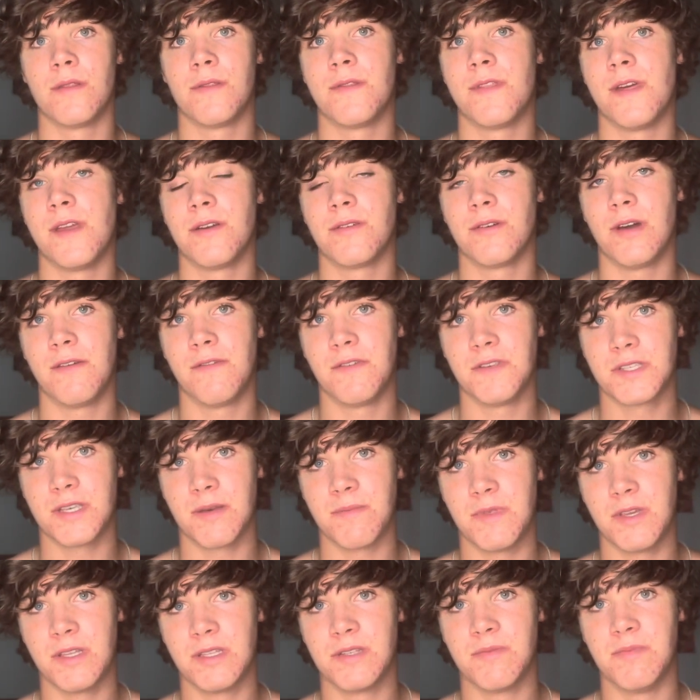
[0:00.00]
that your life is
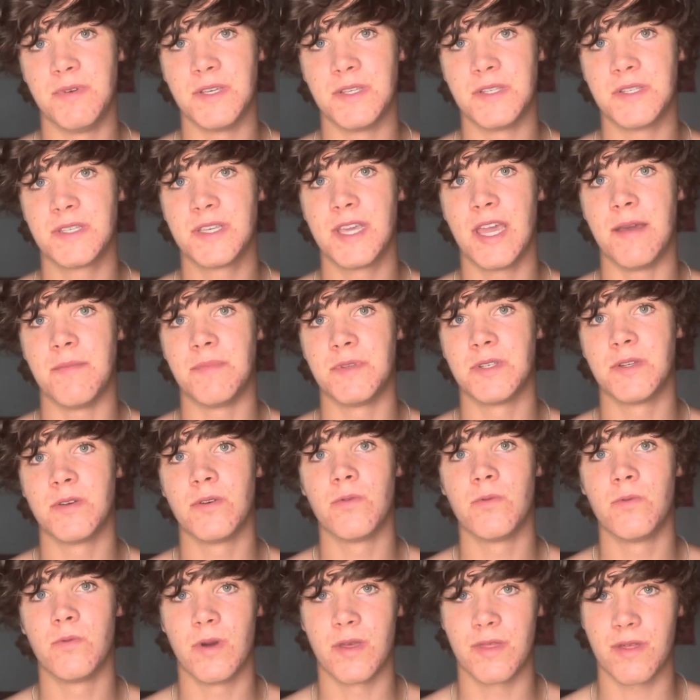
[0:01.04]
something to be escaped
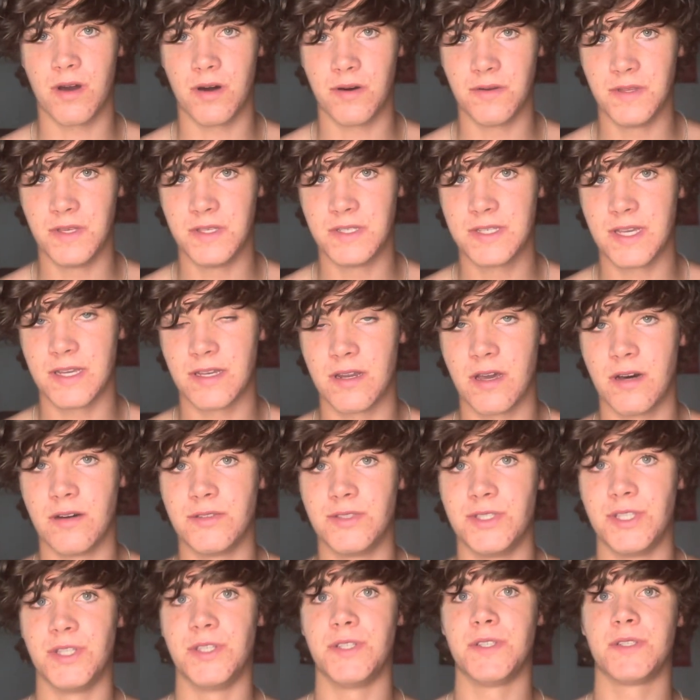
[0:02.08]
with all these
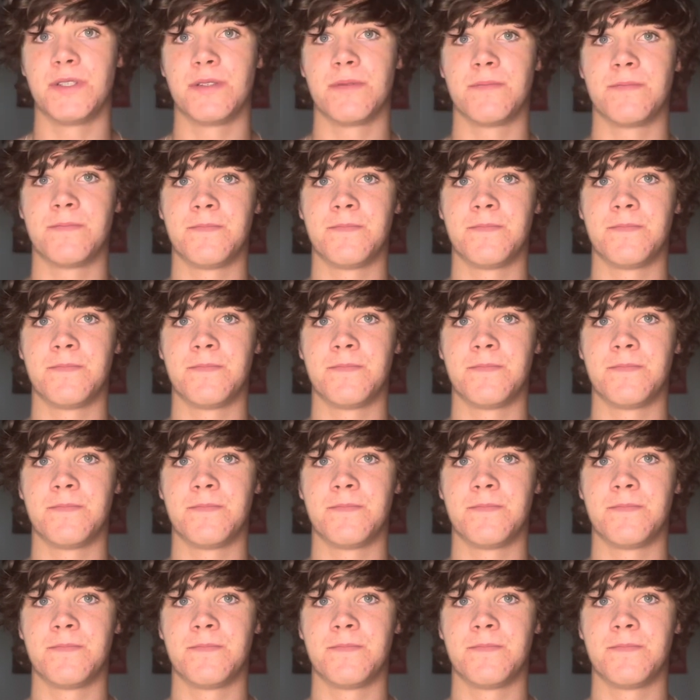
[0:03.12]
technologies.